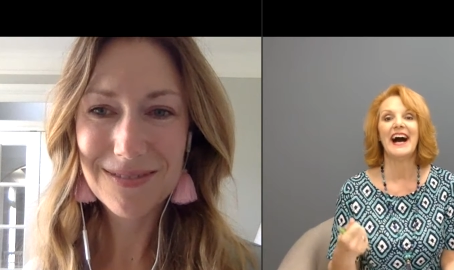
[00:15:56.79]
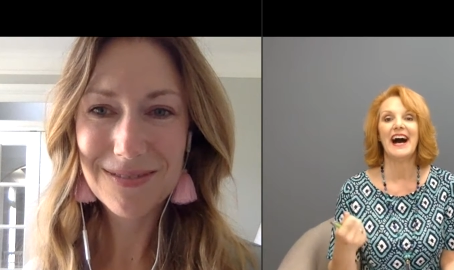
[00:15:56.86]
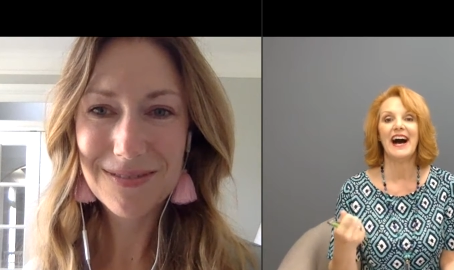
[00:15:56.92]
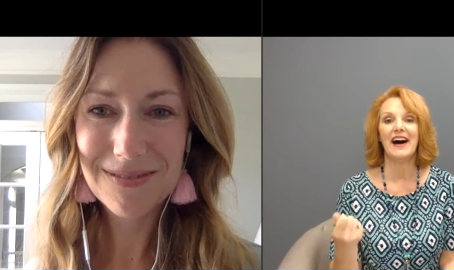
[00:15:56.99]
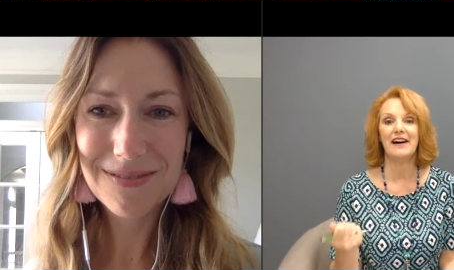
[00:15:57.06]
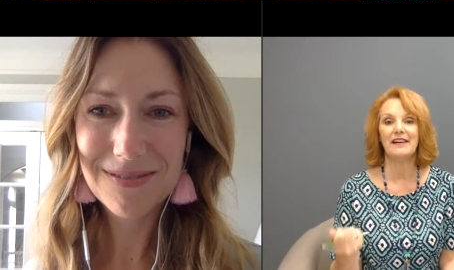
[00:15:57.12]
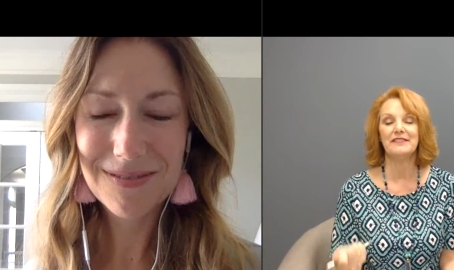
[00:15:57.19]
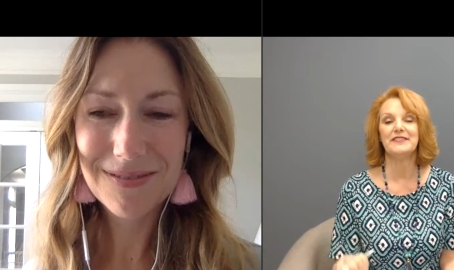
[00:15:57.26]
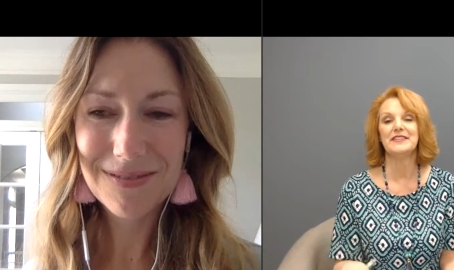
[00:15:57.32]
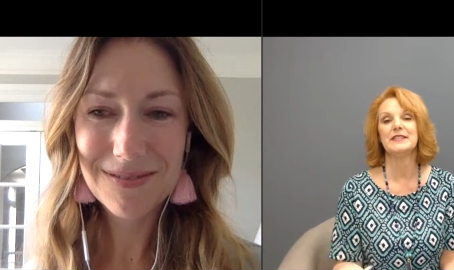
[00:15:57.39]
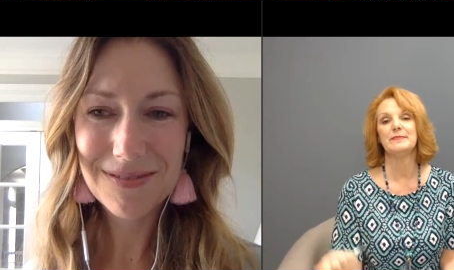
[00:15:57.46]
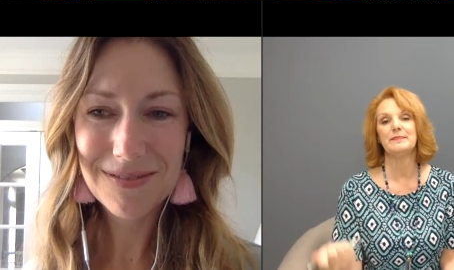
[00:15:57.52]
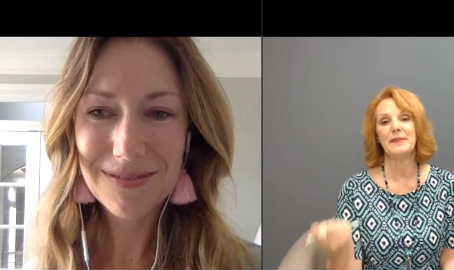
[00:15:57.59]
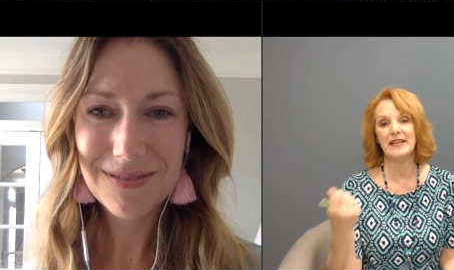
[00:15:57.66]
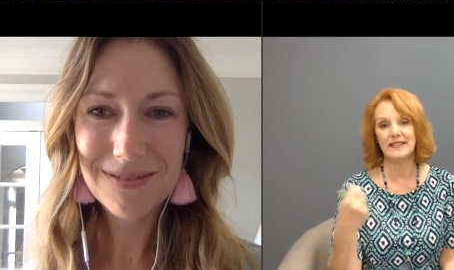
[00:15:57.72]
Speaker 1: of
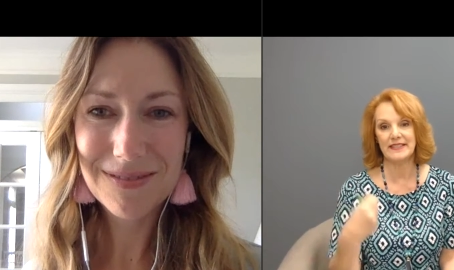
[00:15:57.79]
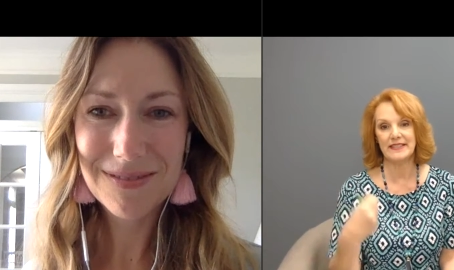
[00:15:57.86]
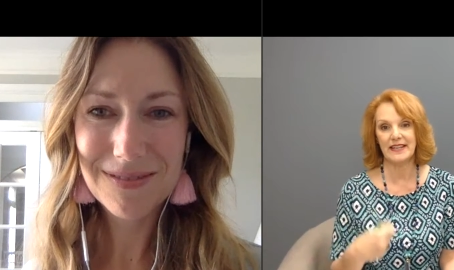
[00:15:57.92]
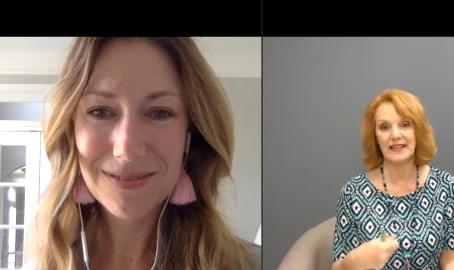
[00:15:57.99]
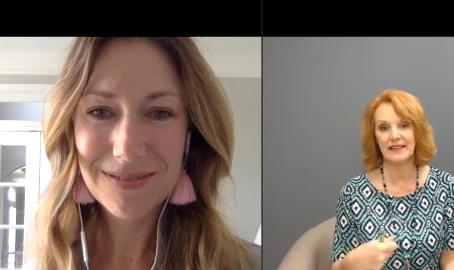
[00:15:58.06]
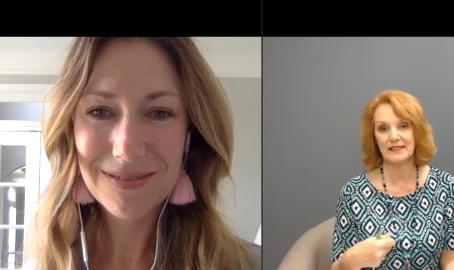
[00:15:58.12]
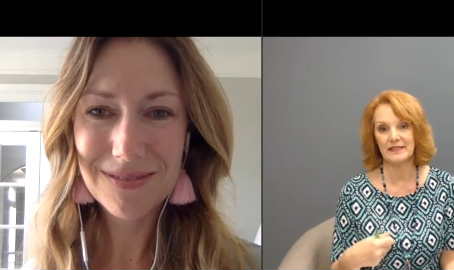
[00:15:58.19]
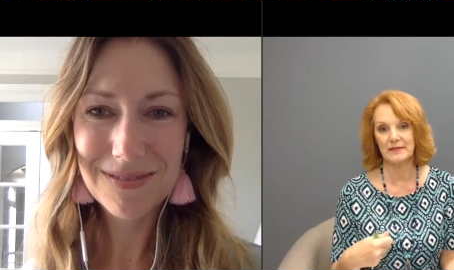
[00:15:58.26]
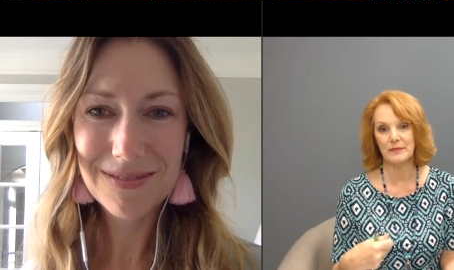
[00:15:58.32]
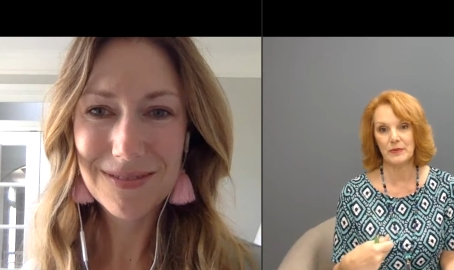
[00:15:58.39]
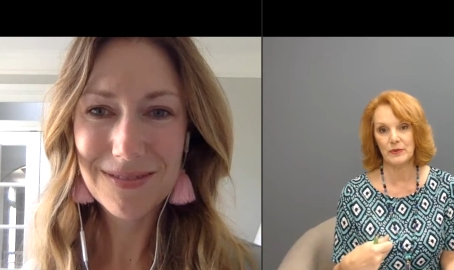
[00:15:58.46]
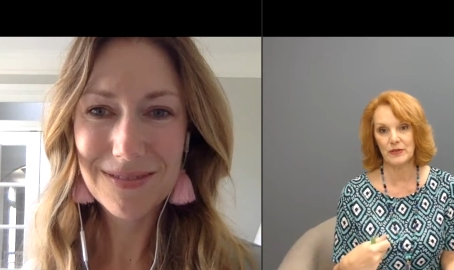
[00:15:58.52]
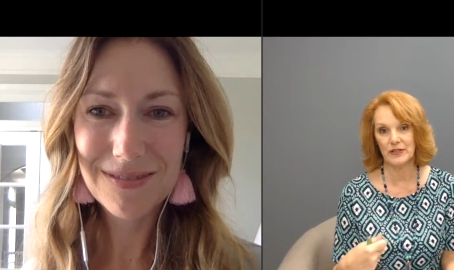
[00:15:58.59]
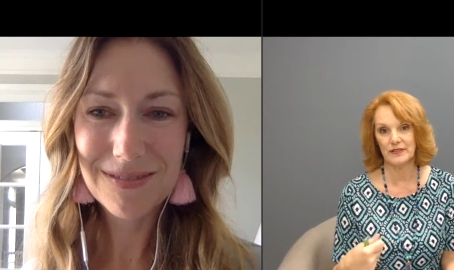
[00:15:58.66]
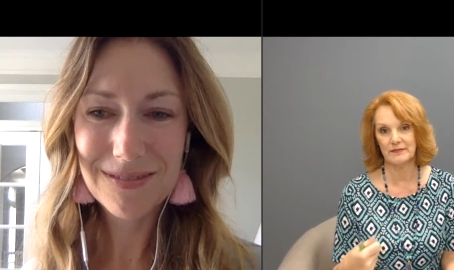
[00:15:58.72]
spending
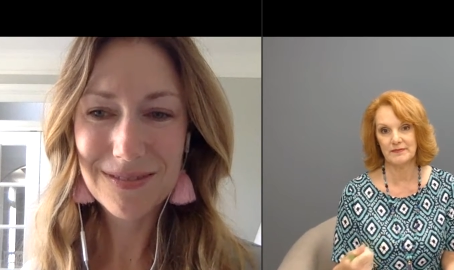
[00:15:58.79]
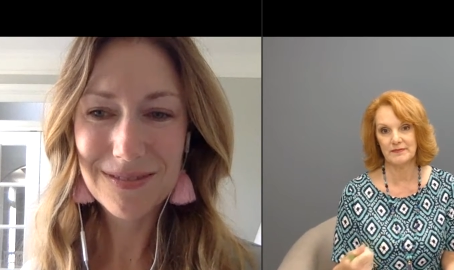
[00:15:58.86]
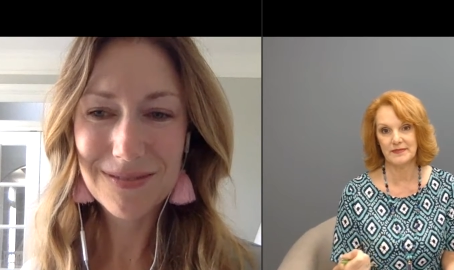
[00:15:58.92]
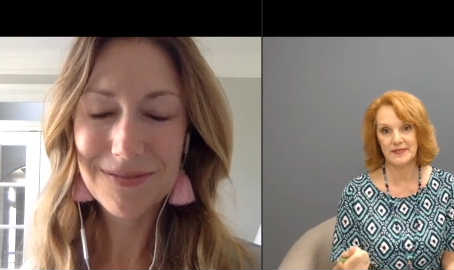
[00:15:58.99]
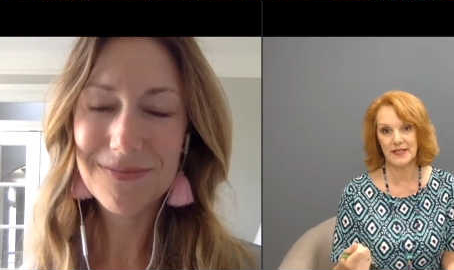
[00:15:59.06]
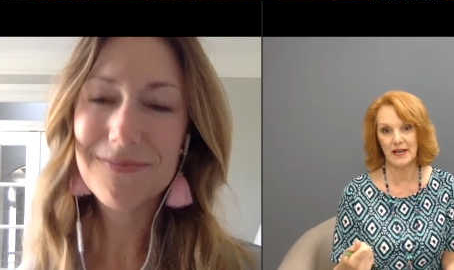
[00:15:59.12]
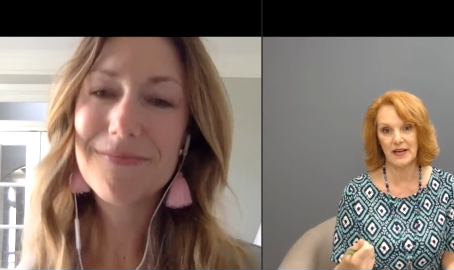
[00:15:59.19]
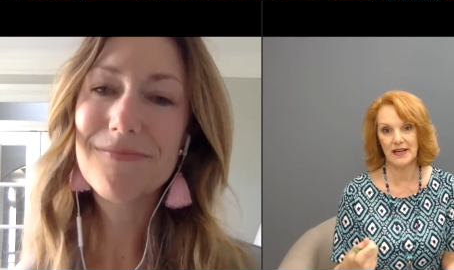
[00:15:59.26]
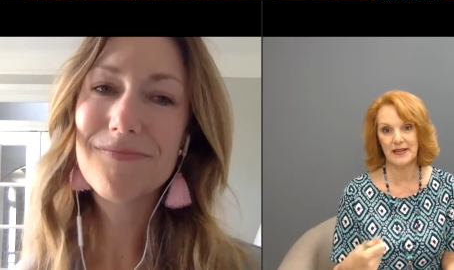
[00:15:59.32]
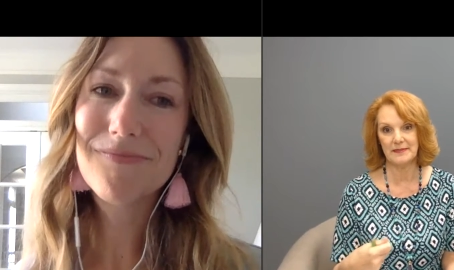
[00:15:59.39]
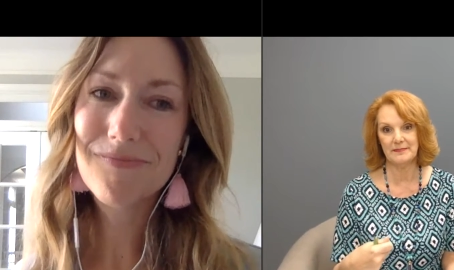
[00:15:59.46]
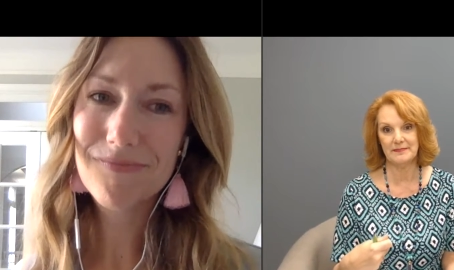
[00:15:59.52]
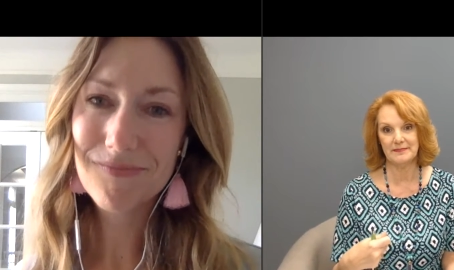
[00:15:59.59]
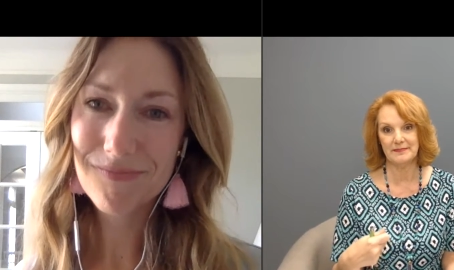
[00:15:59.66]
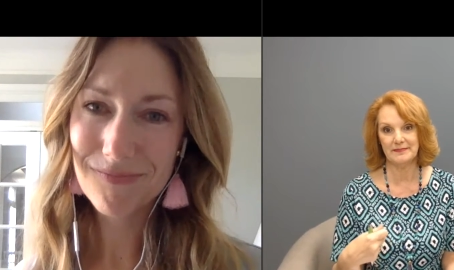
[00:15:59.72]
more
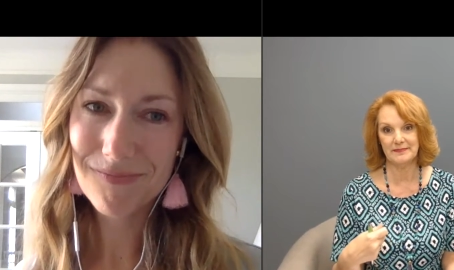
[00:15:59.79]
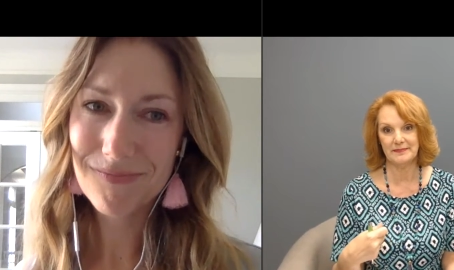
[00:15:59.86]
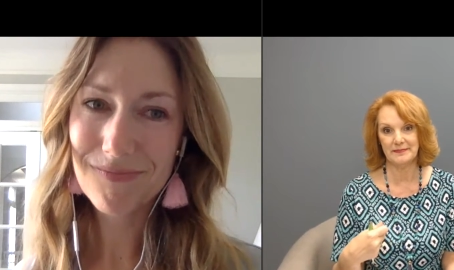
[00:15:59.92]
time